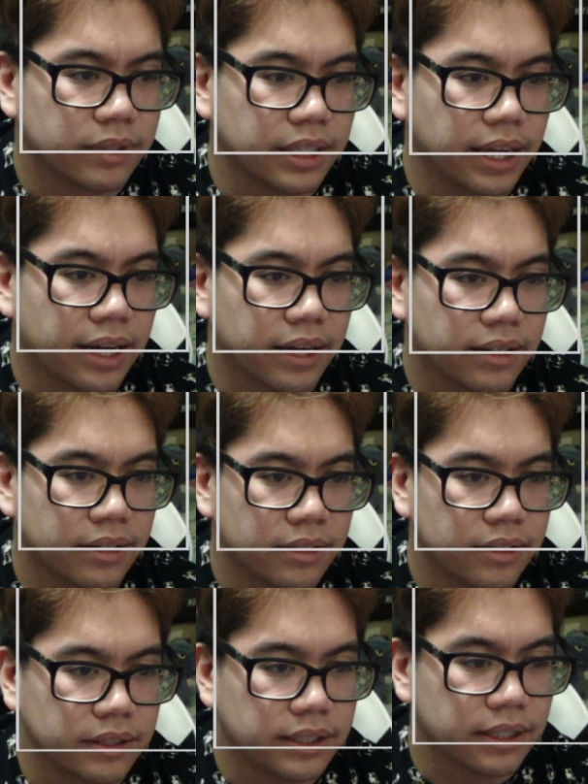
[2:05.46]
Yeah,
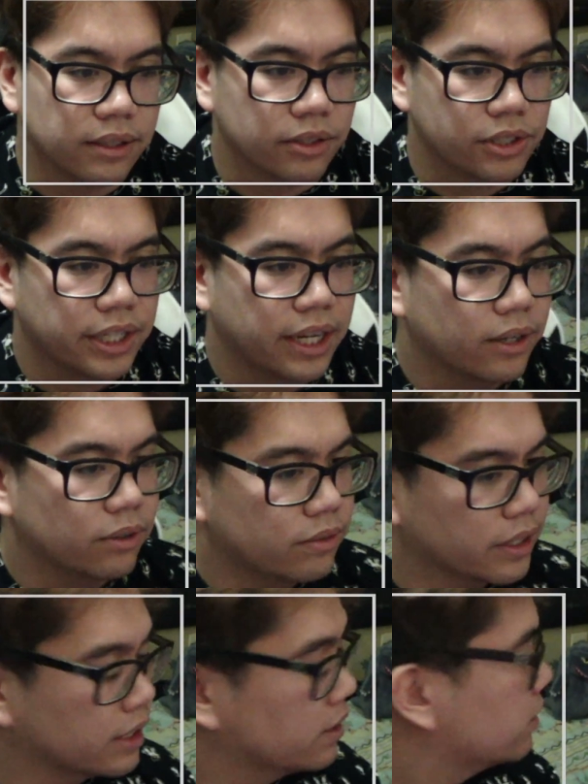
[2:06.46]
you see a little shadow,
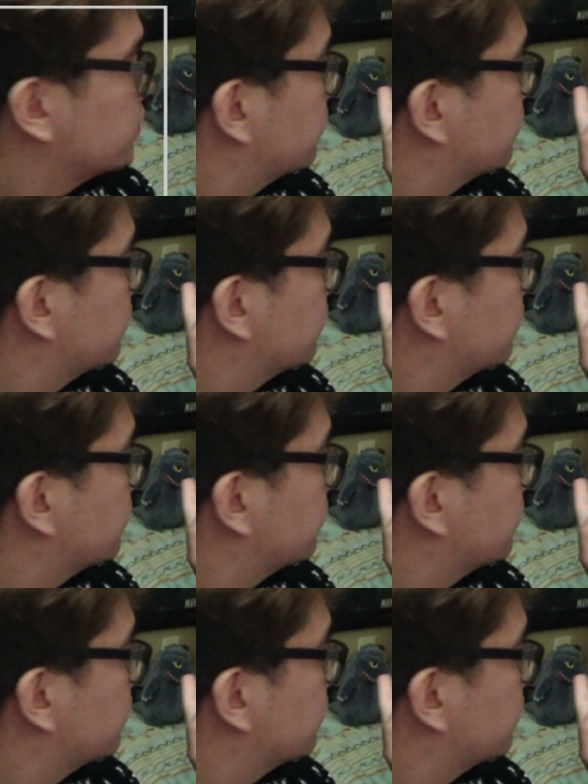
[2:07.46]
freaking